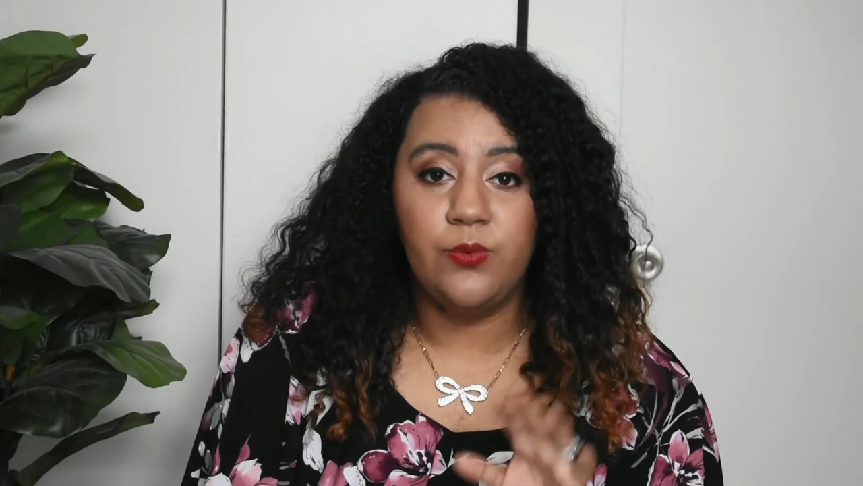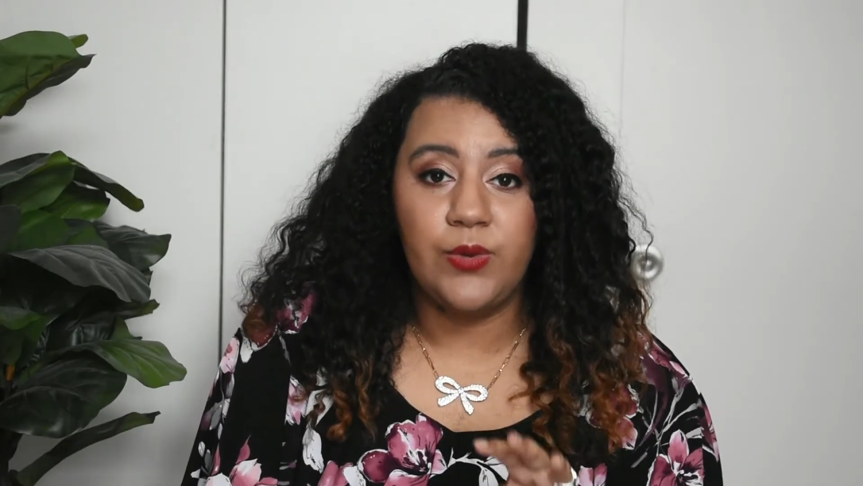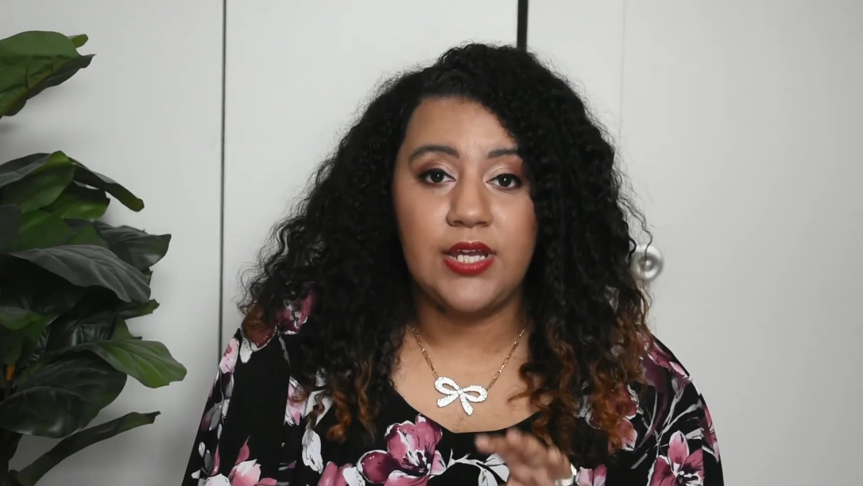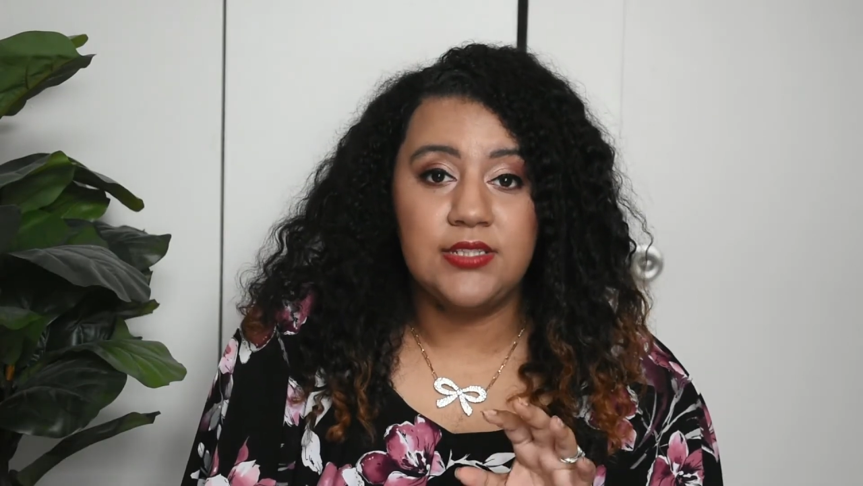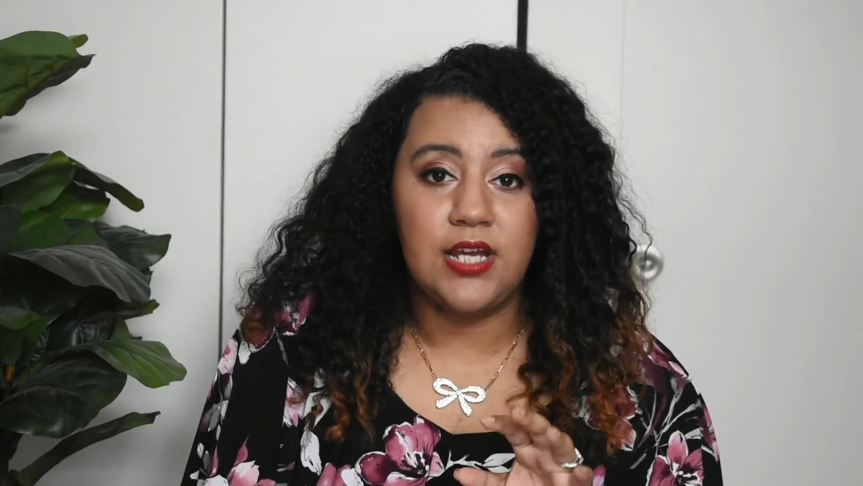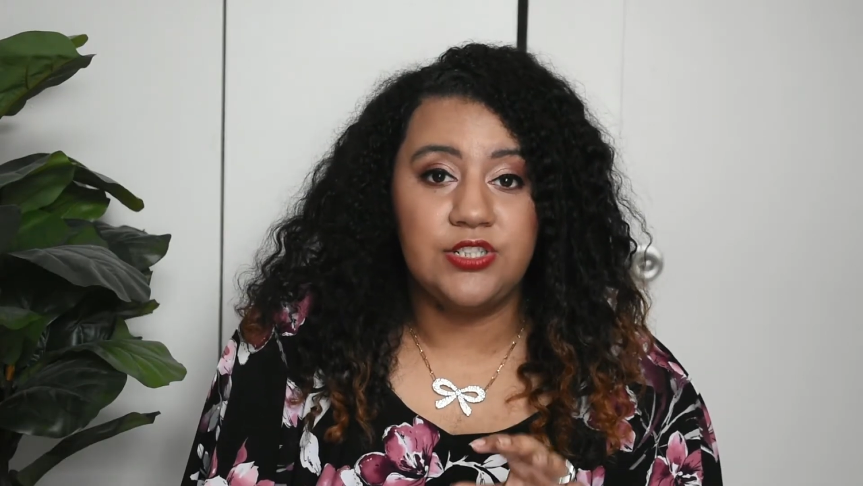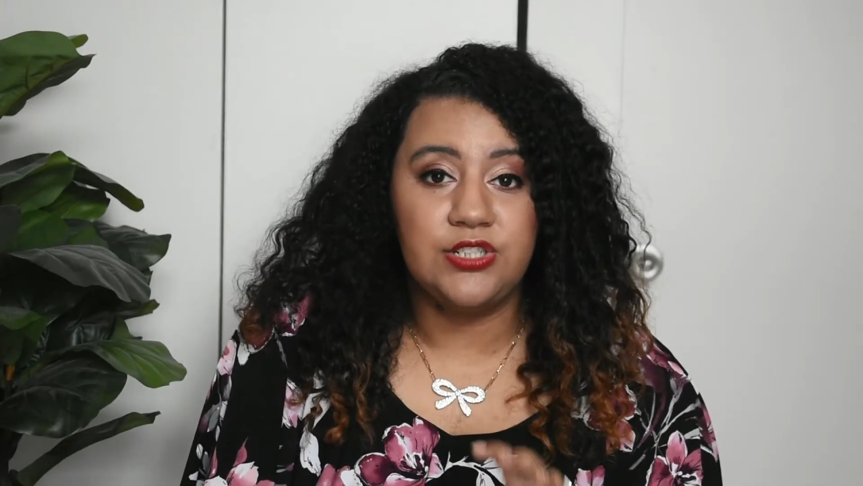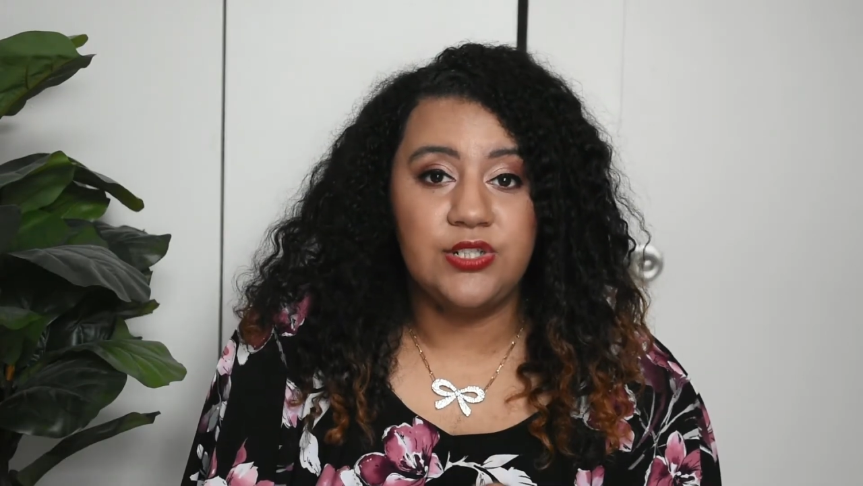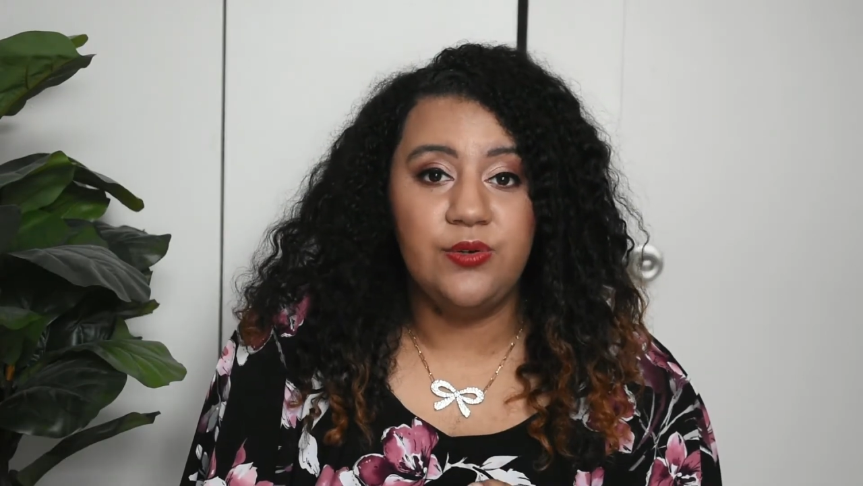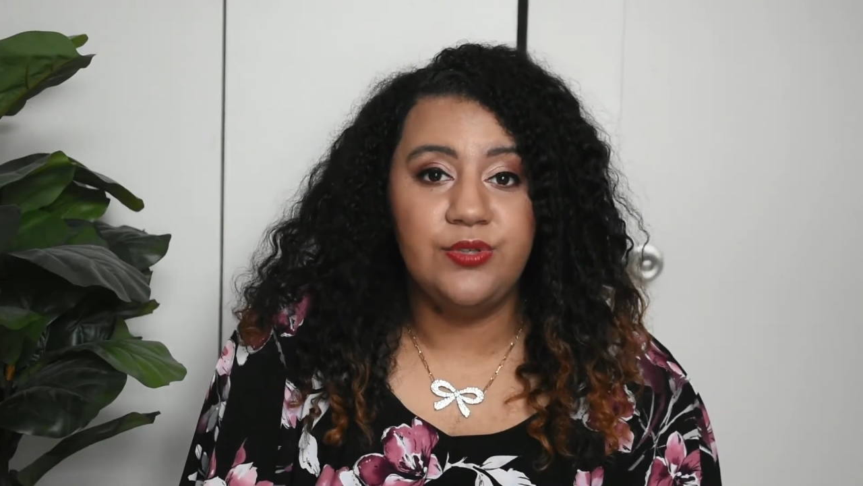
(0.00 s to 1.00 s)
ways that I
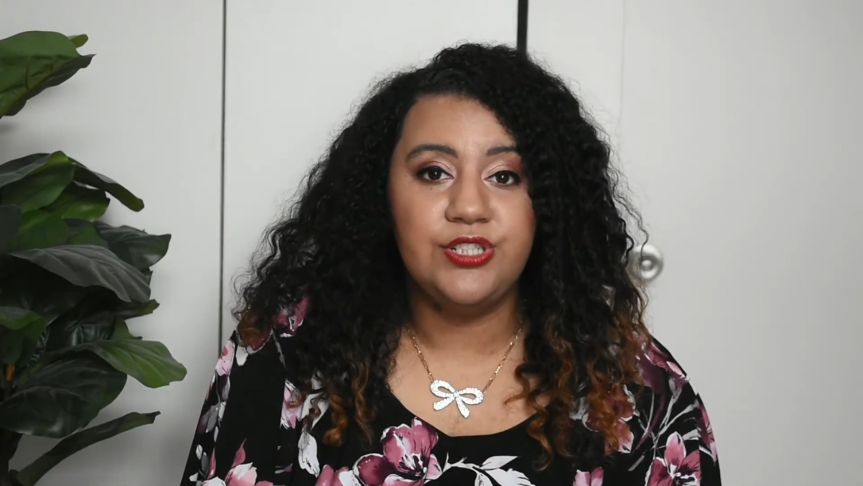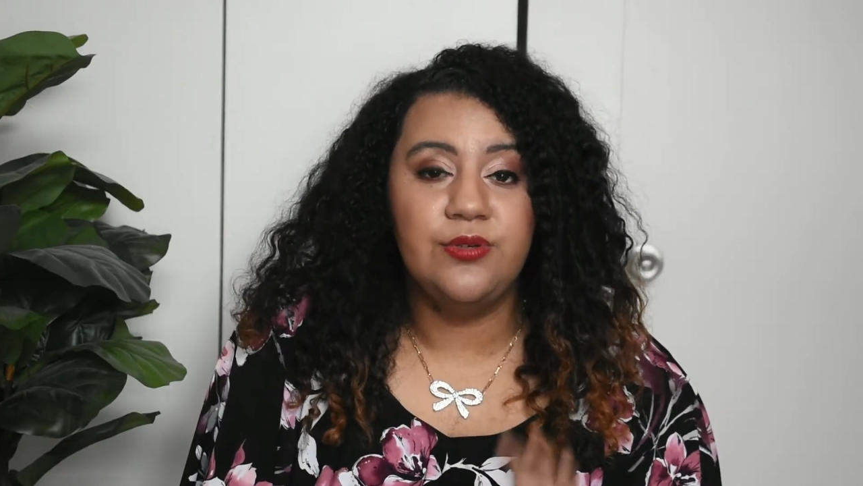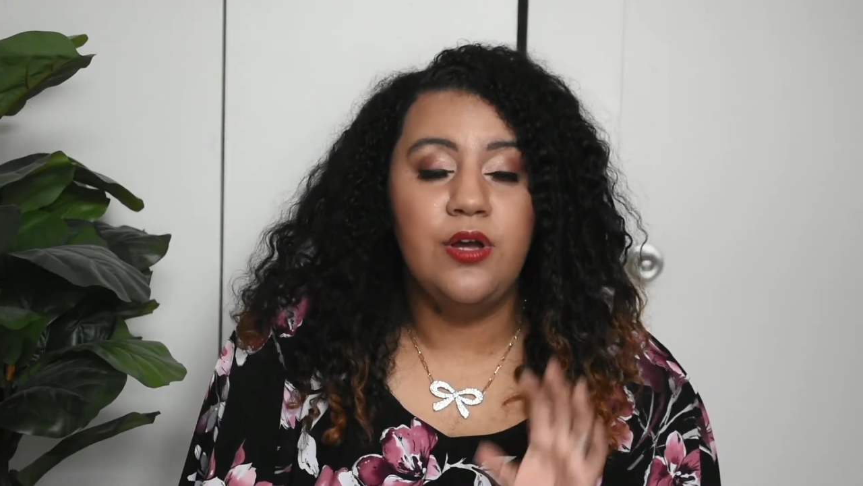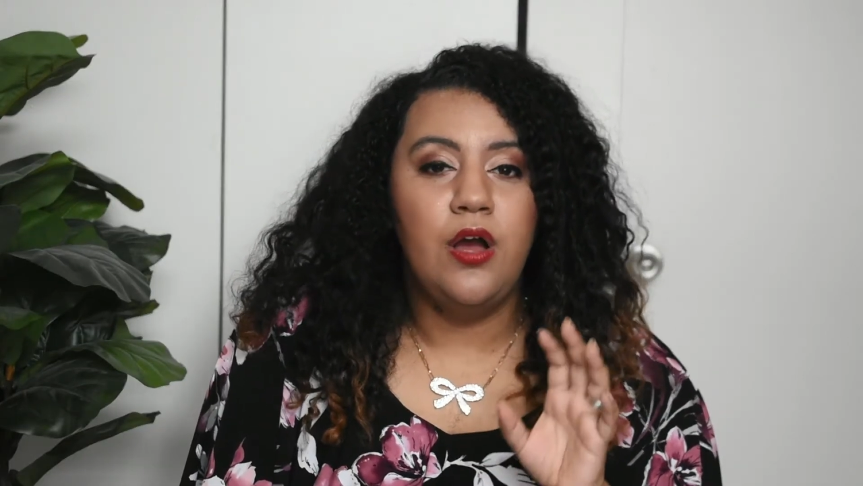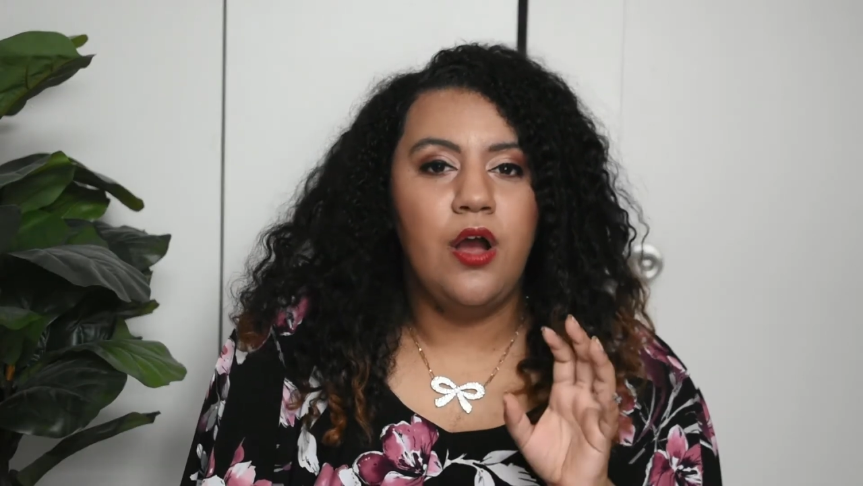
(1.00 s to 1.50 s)
just told you